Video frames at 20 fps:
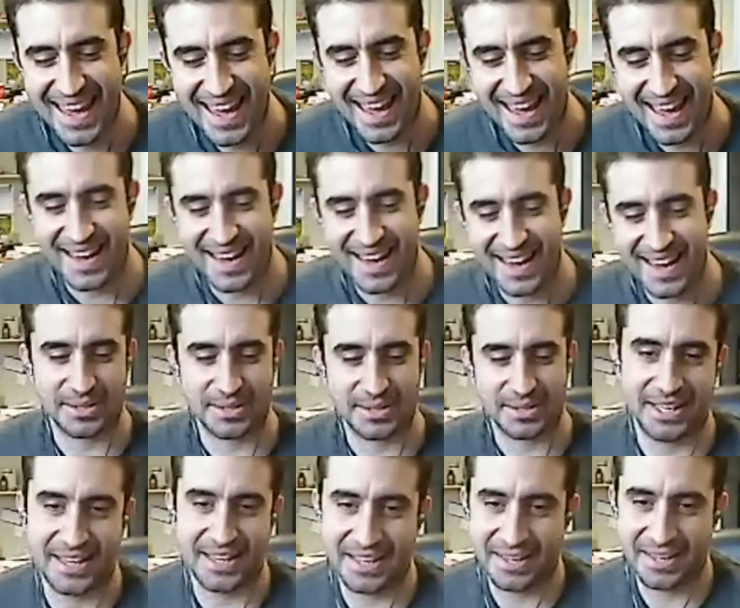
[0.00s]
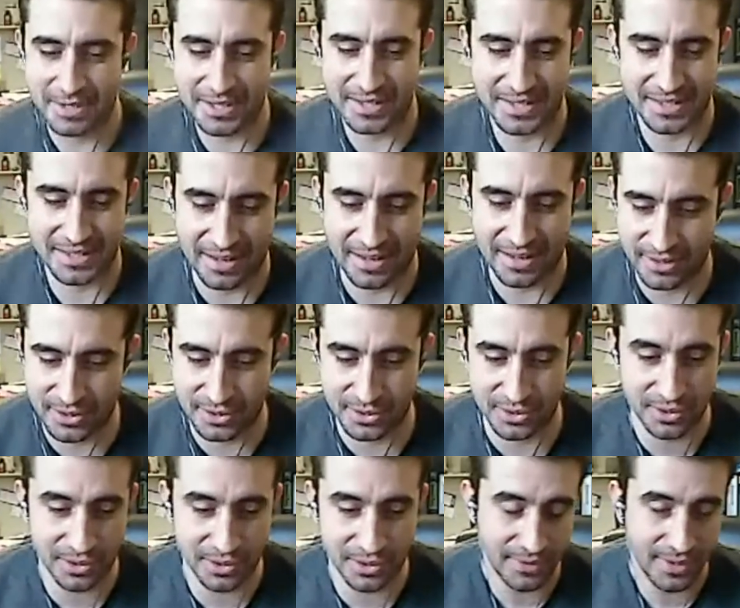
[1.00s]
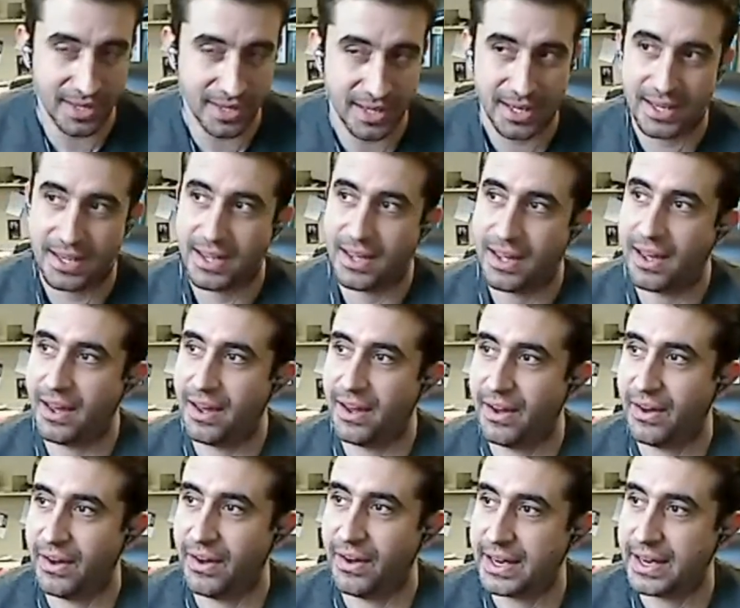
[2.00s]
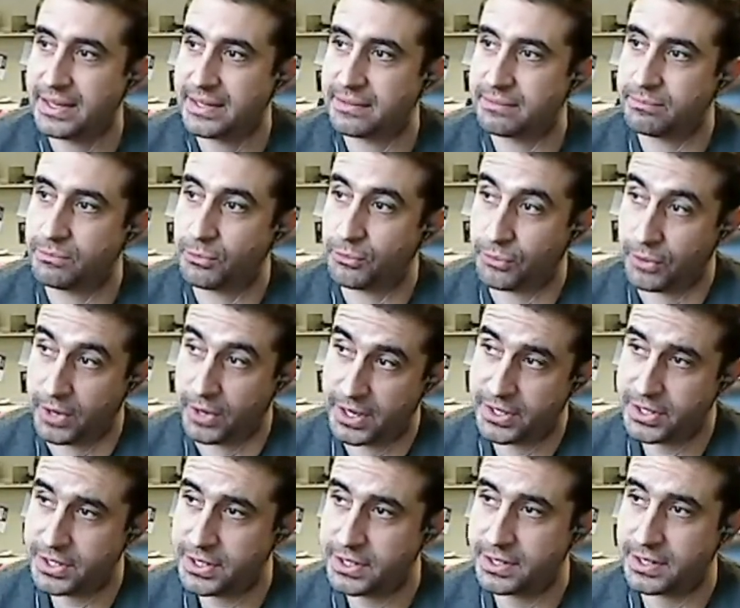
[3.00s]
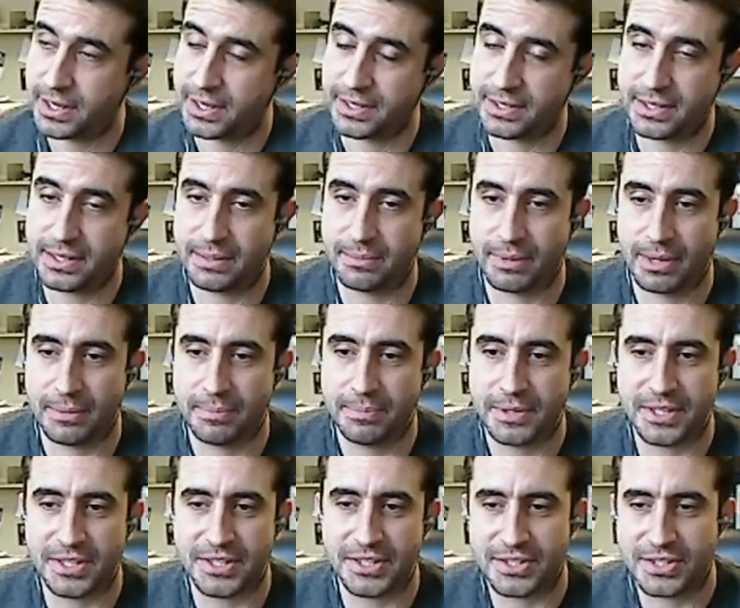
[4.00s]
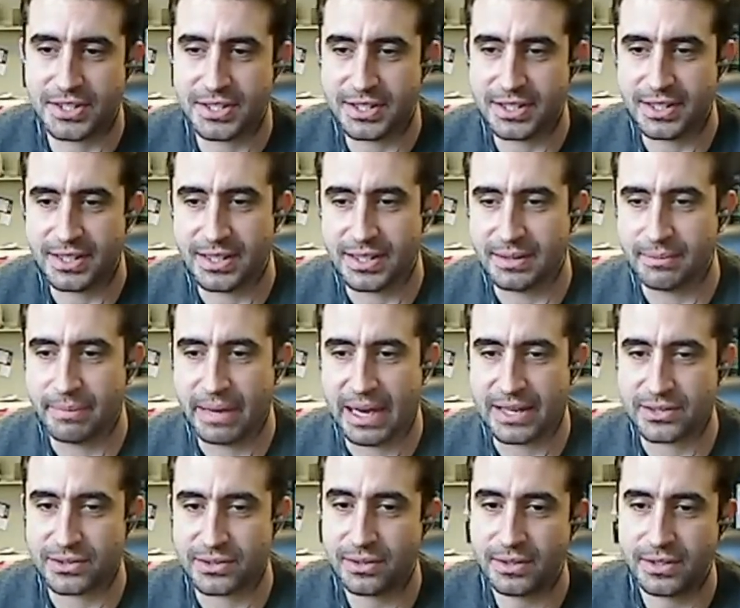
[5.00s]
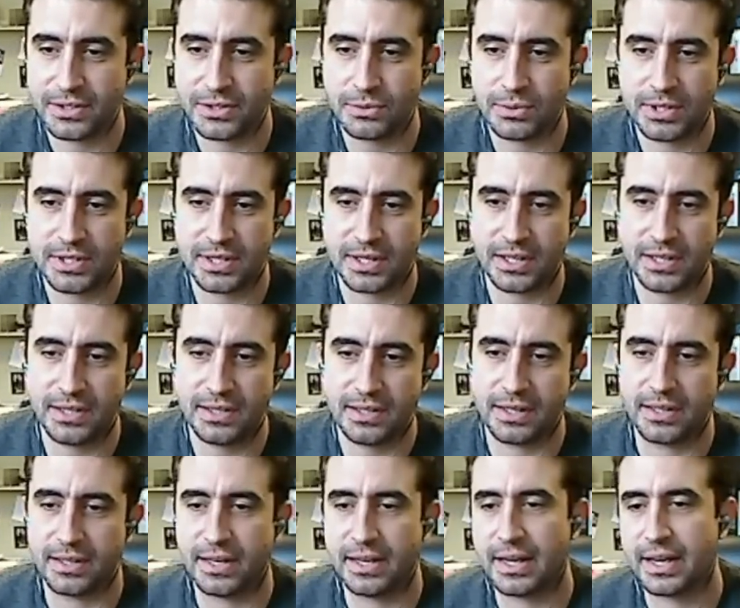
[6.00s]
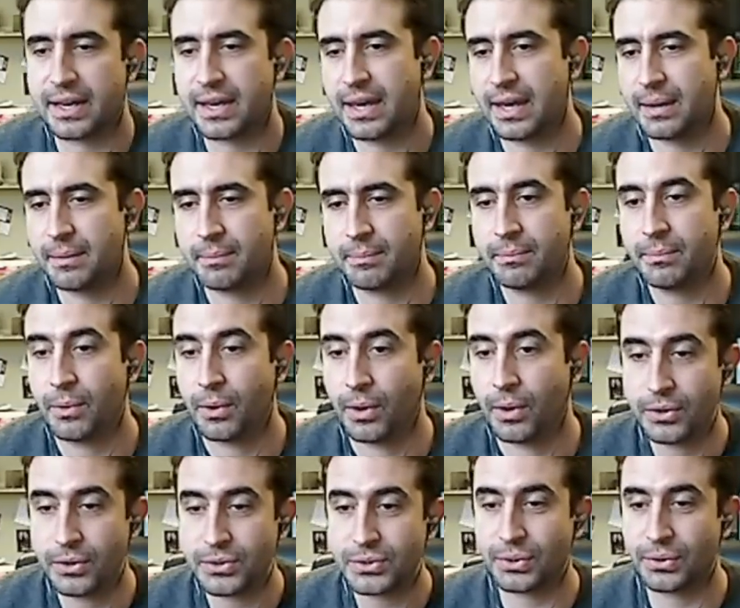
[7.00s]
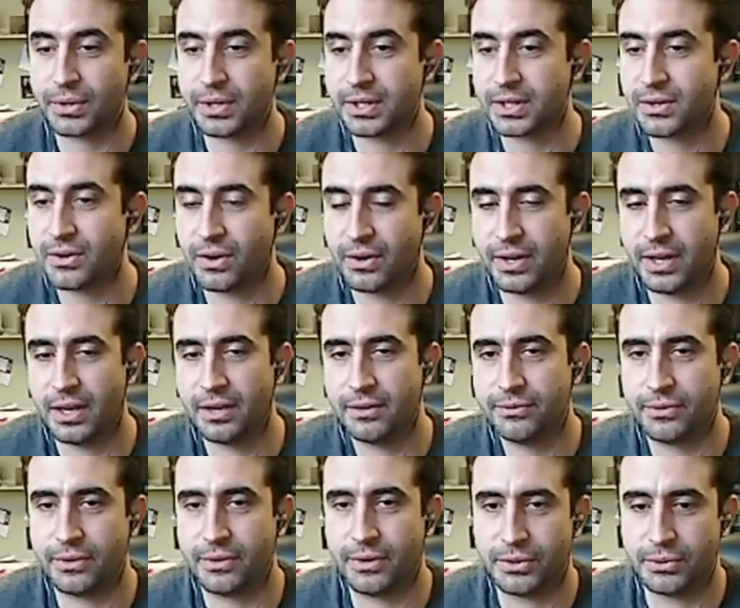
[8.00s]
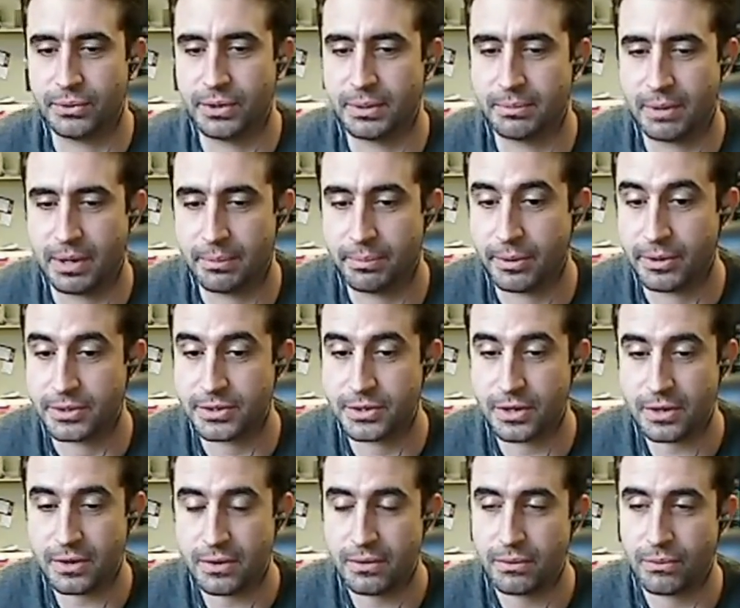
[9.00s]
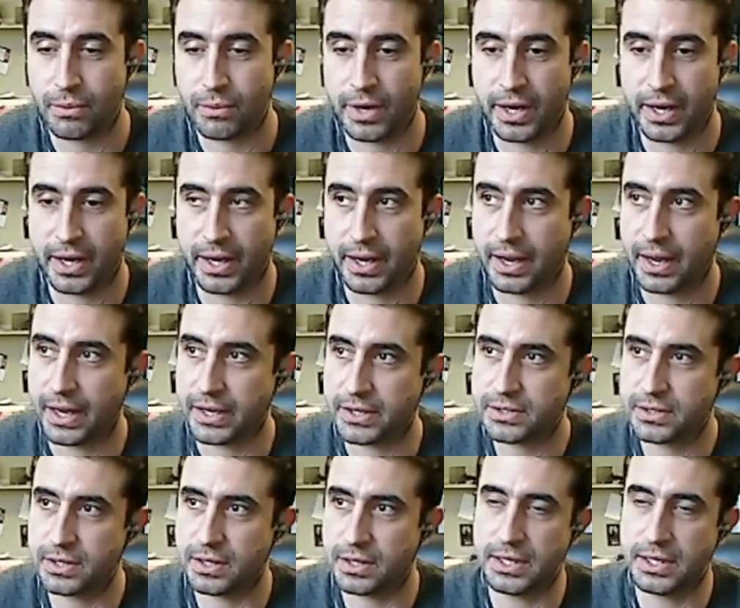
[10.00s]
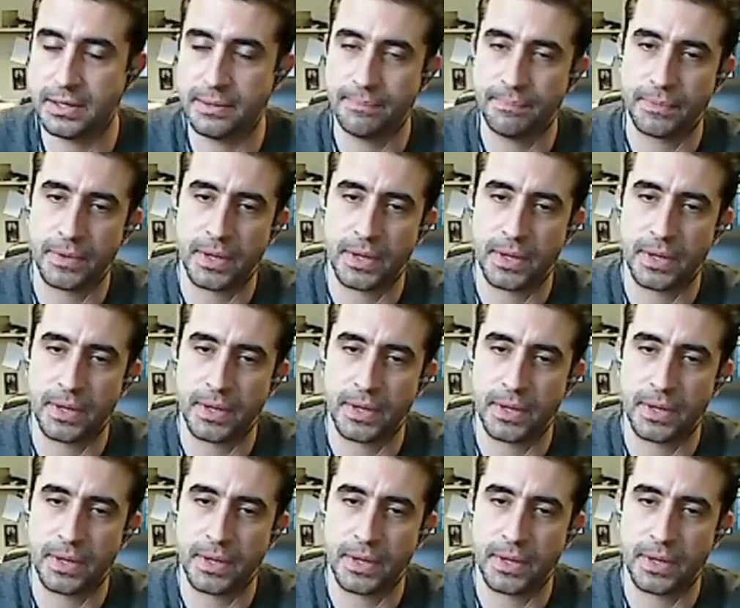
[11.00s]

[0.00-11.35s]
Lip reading: Hi, so my name is David Duno. I'm French. I did my PhD in Basel in Switzerland, and then I came also in Cornell for doing my postdoc, where I study